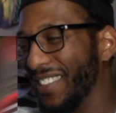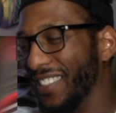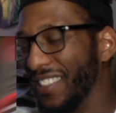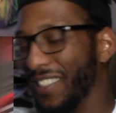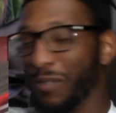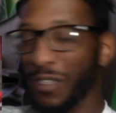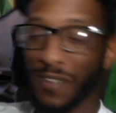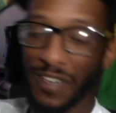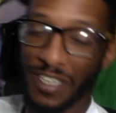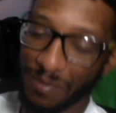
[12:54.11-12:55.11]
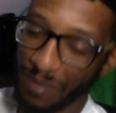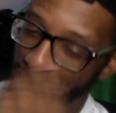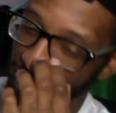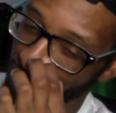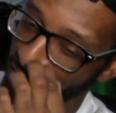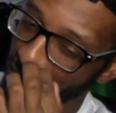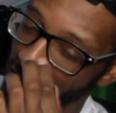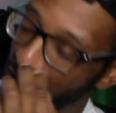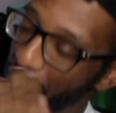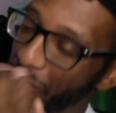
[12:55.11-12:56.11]
The most funniest meme in the world. I
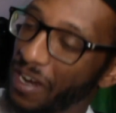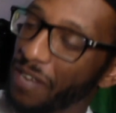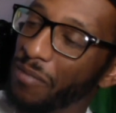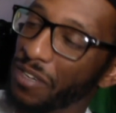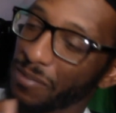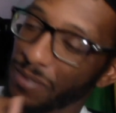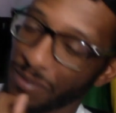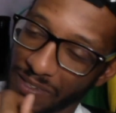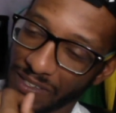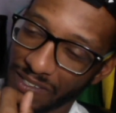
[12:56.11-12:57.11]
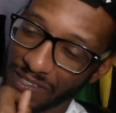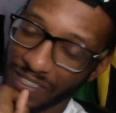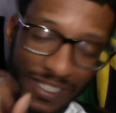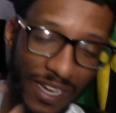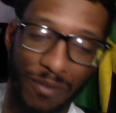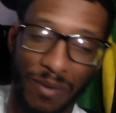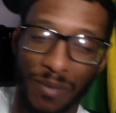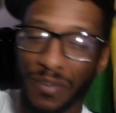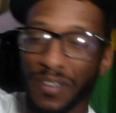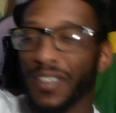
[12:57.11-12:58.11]
know there are probably multiple, but I just can't remember
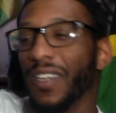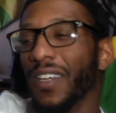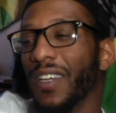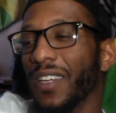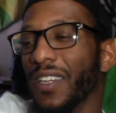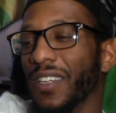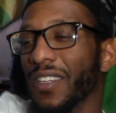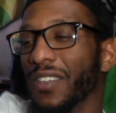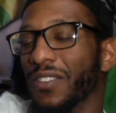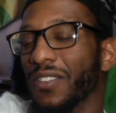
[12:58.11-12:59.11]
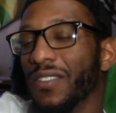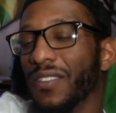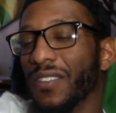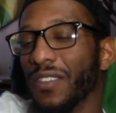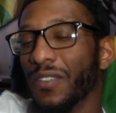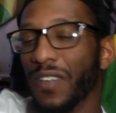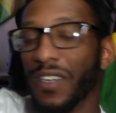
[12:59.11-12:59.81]
one. It was funny.